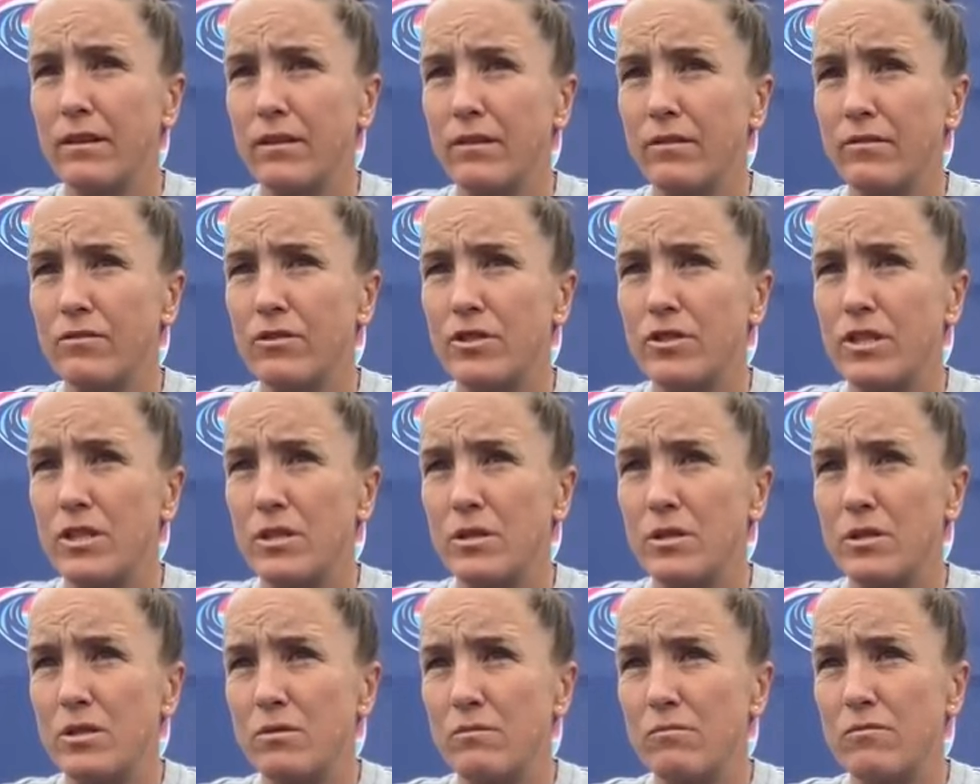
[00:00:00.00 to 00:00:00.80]
You know,
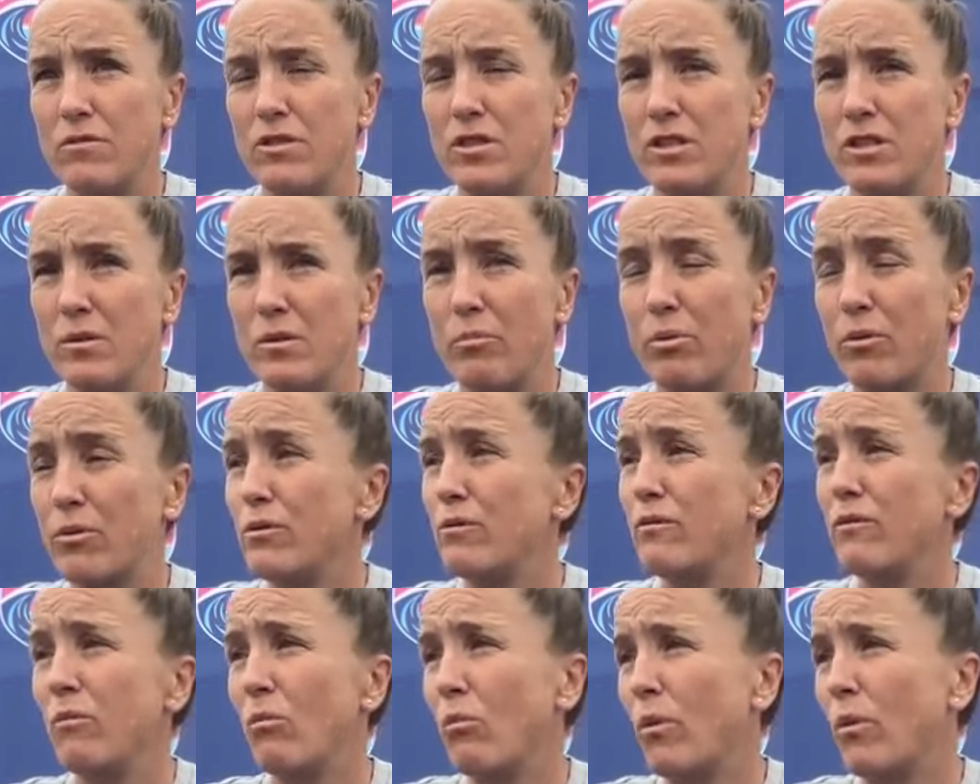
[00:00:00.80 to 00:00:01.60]
she's a
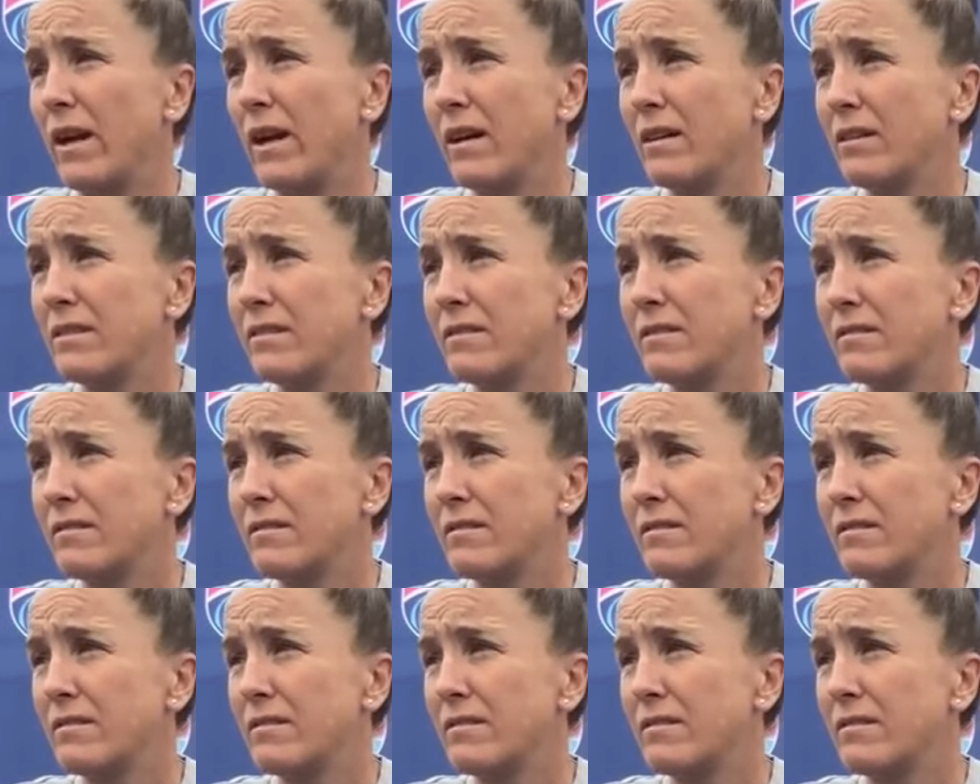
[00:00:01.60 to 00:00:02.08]
proven winner.